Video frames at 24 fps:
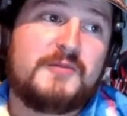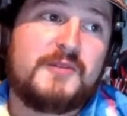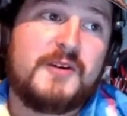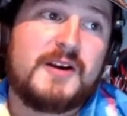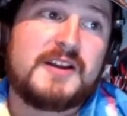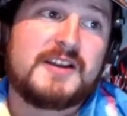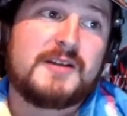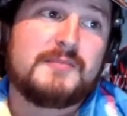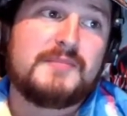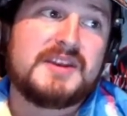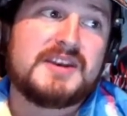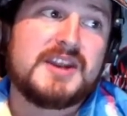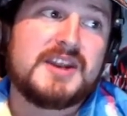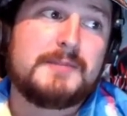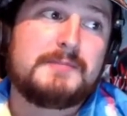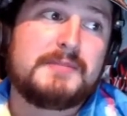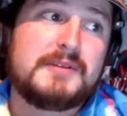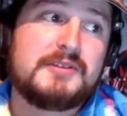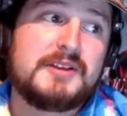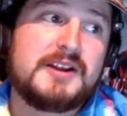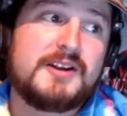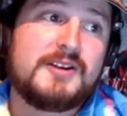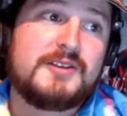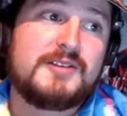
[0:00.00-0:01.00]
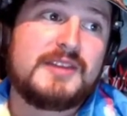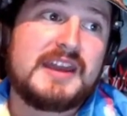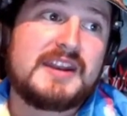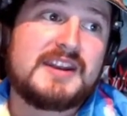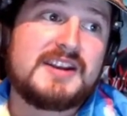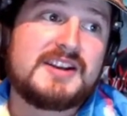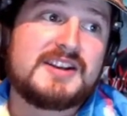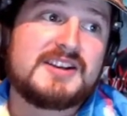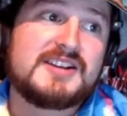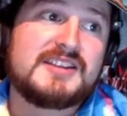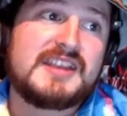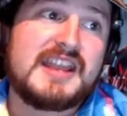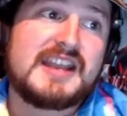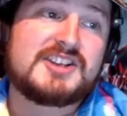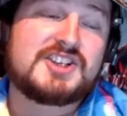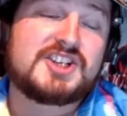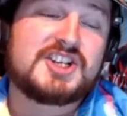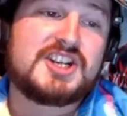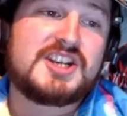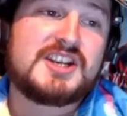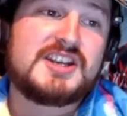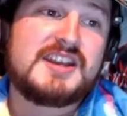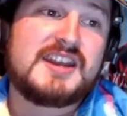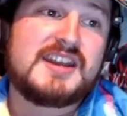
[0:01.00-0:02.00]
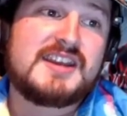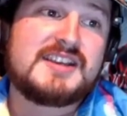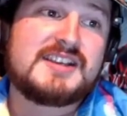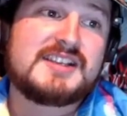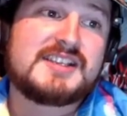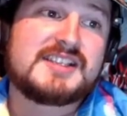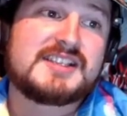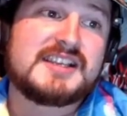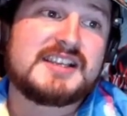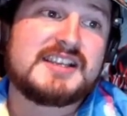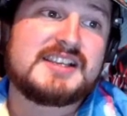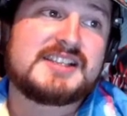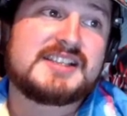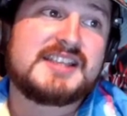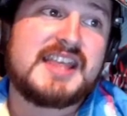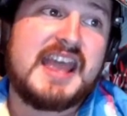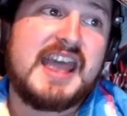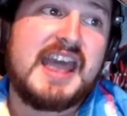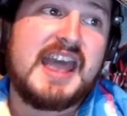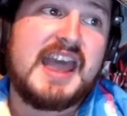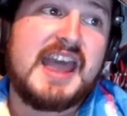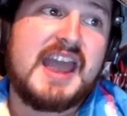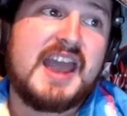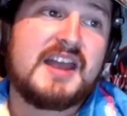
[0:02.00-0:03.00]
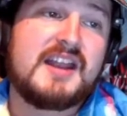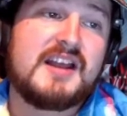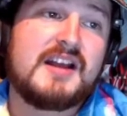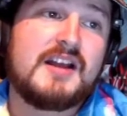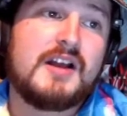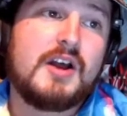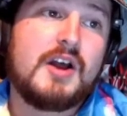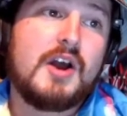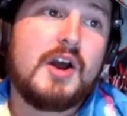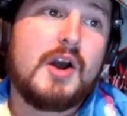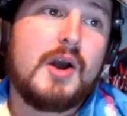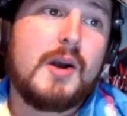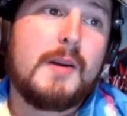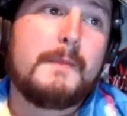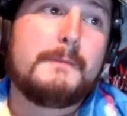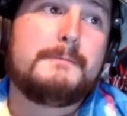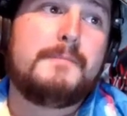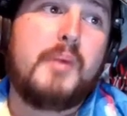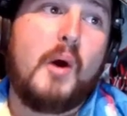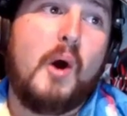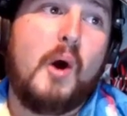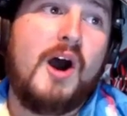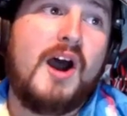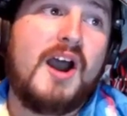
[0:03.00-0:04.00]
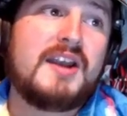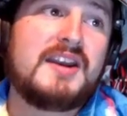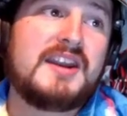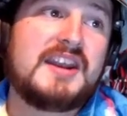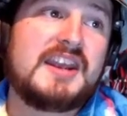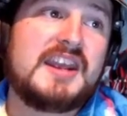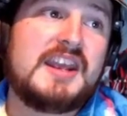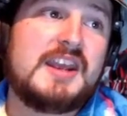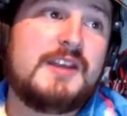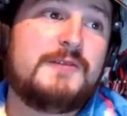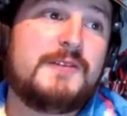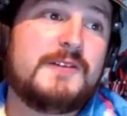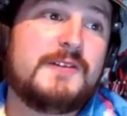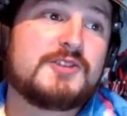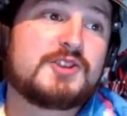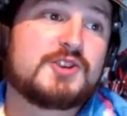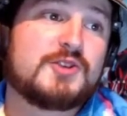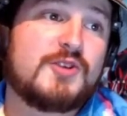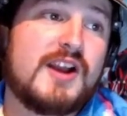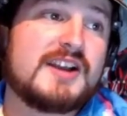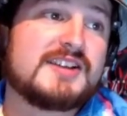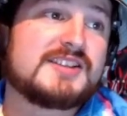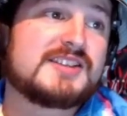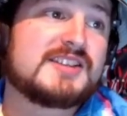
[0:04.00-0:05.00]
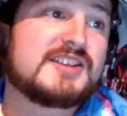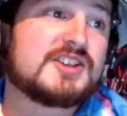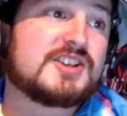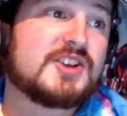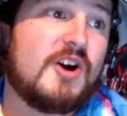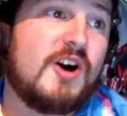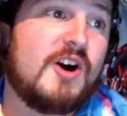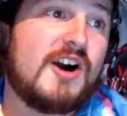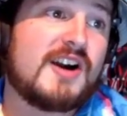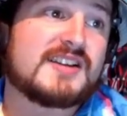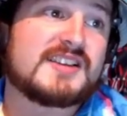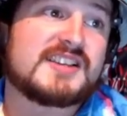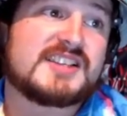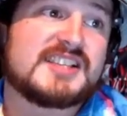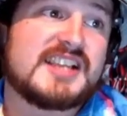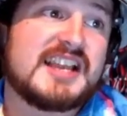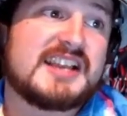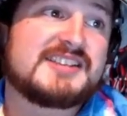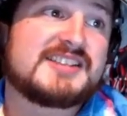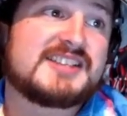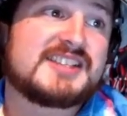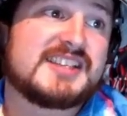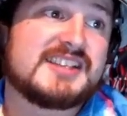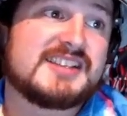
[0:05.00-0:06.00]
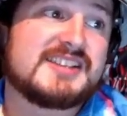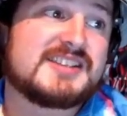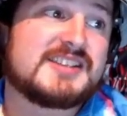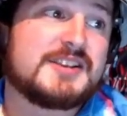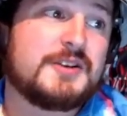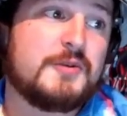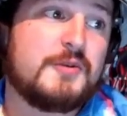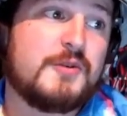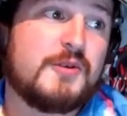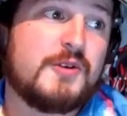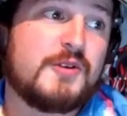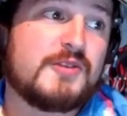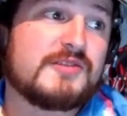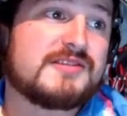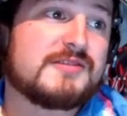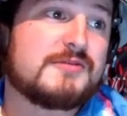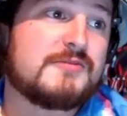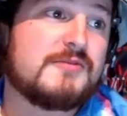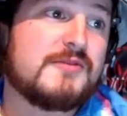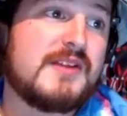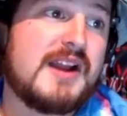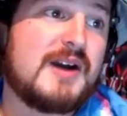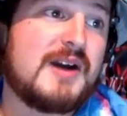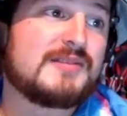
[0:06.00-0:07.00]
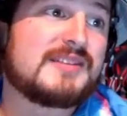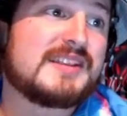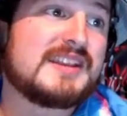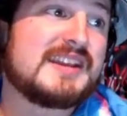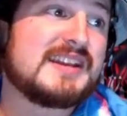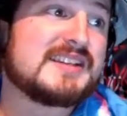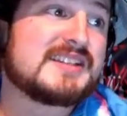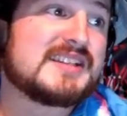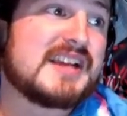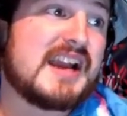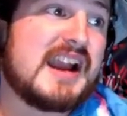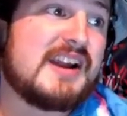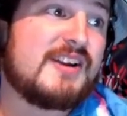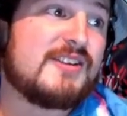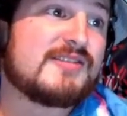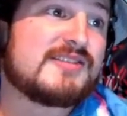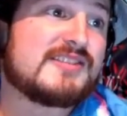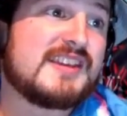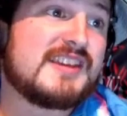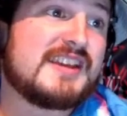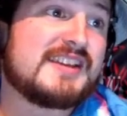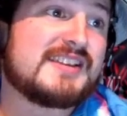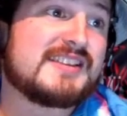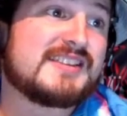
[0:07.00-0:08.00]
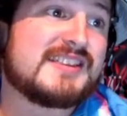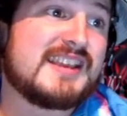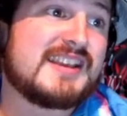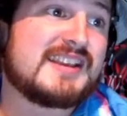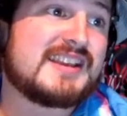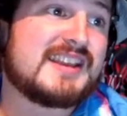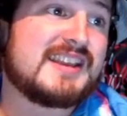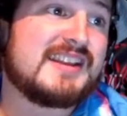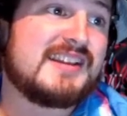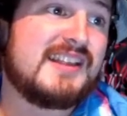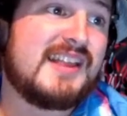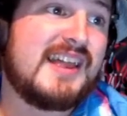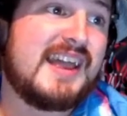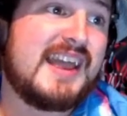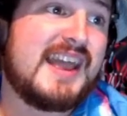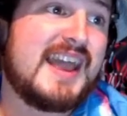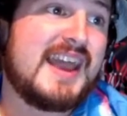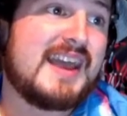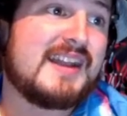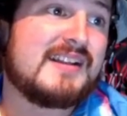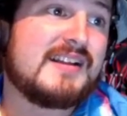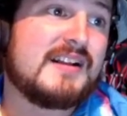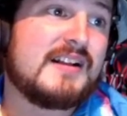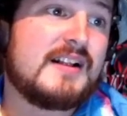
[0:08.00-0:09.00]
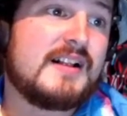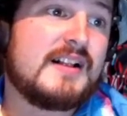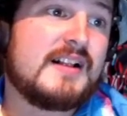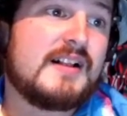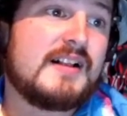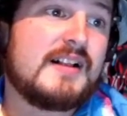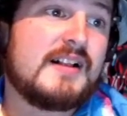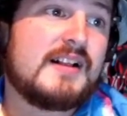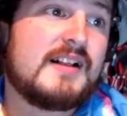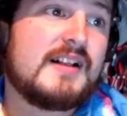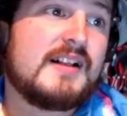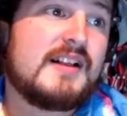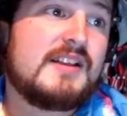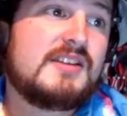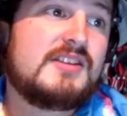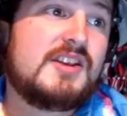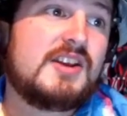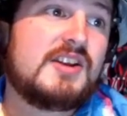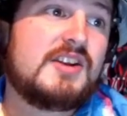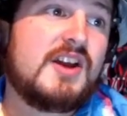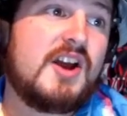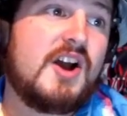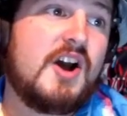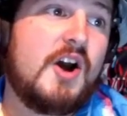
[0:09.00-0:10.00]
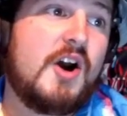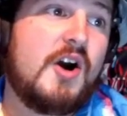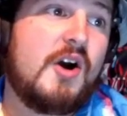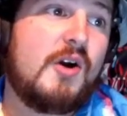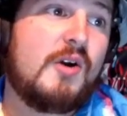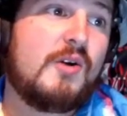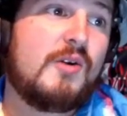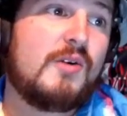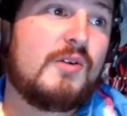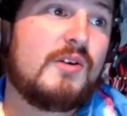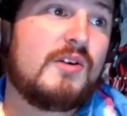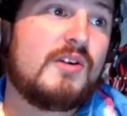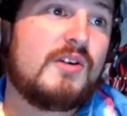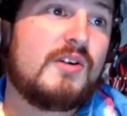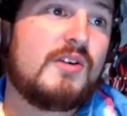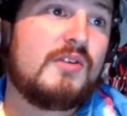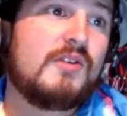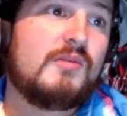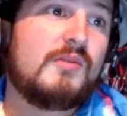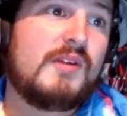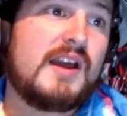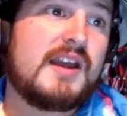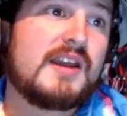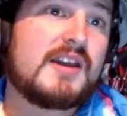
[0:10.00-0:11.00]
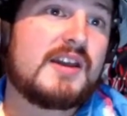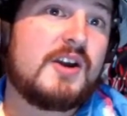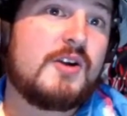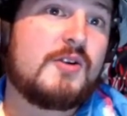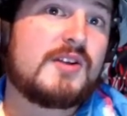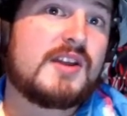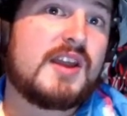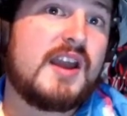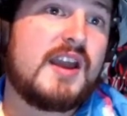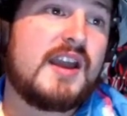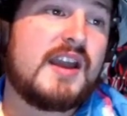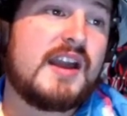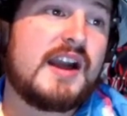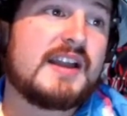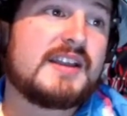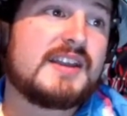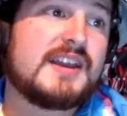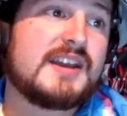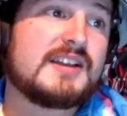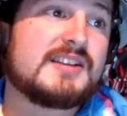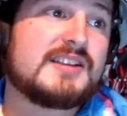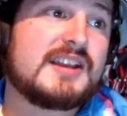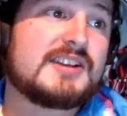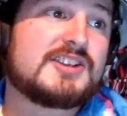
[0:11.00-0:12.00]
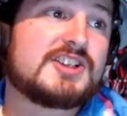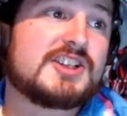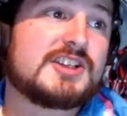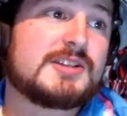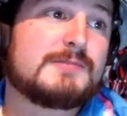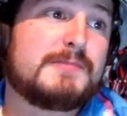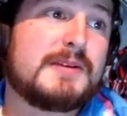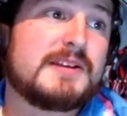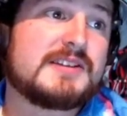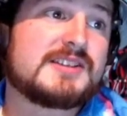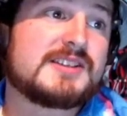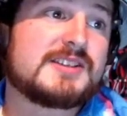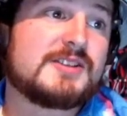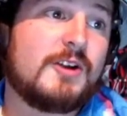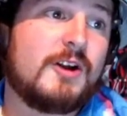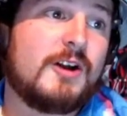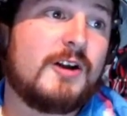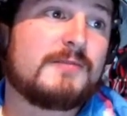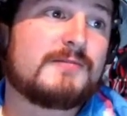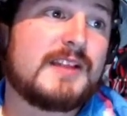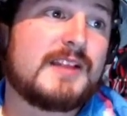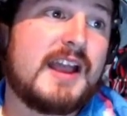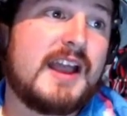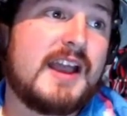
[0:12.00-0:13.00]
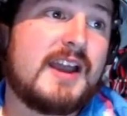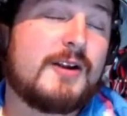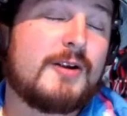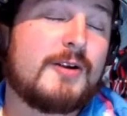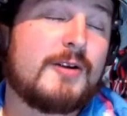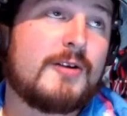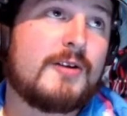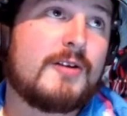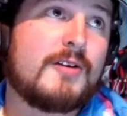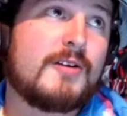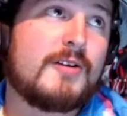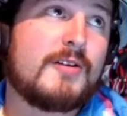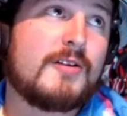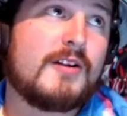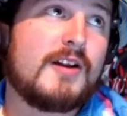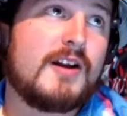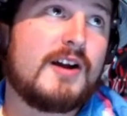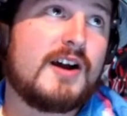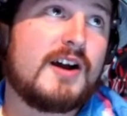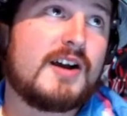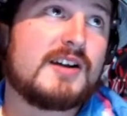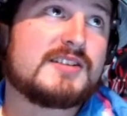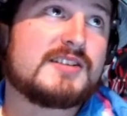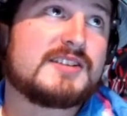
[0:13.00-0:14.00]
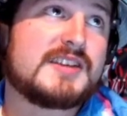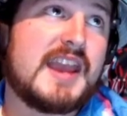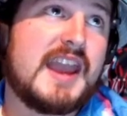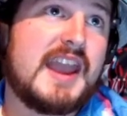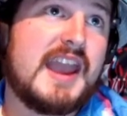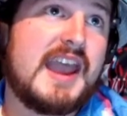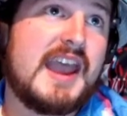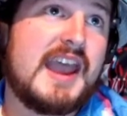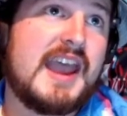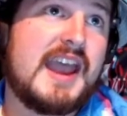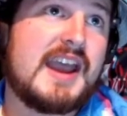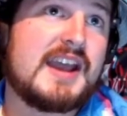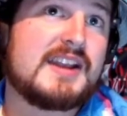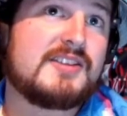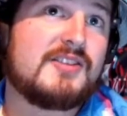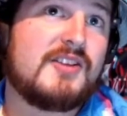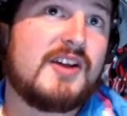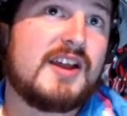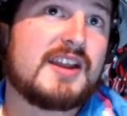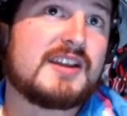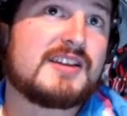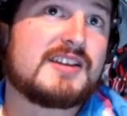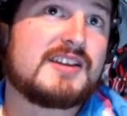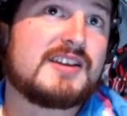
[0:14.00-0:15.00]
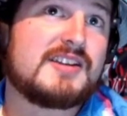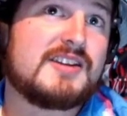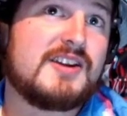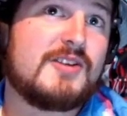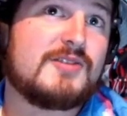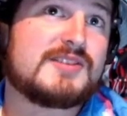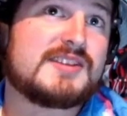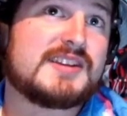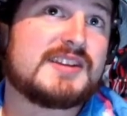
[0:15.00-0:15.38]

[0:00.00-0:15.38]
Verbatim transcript: of, like, a manipulator that he, that she is, is that Bond even tries to talk sense into her throughout the entire thing, thinking that, you know, like, okay, I get that she's pissed off that her uh, dad, like, you know,